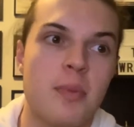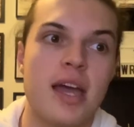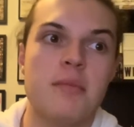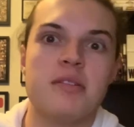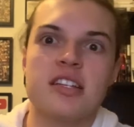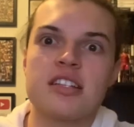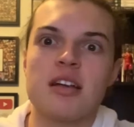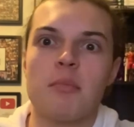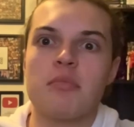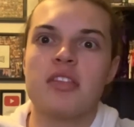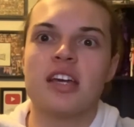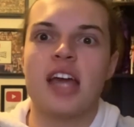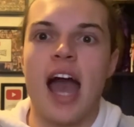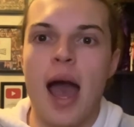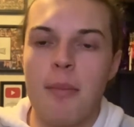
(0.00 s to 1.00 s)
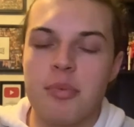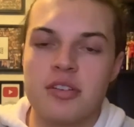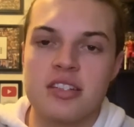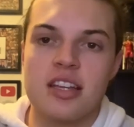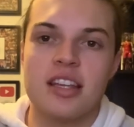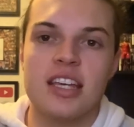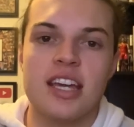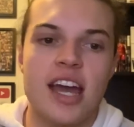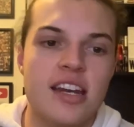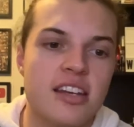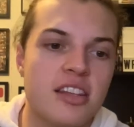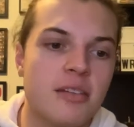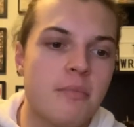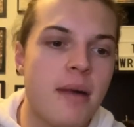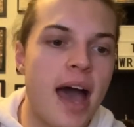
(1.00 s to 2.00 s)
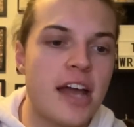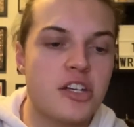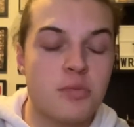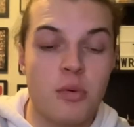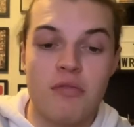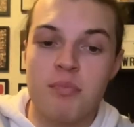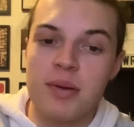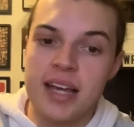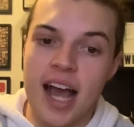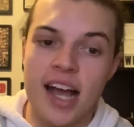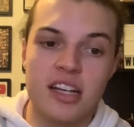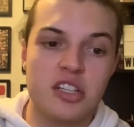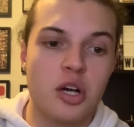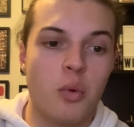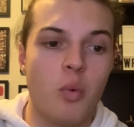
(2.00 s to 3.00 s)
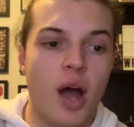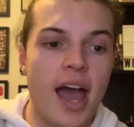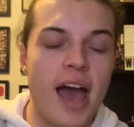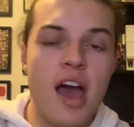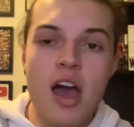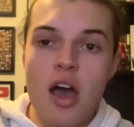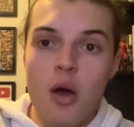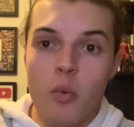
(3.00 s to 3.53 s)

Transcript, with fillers: Maybe something happens at the end of the match with Bianca where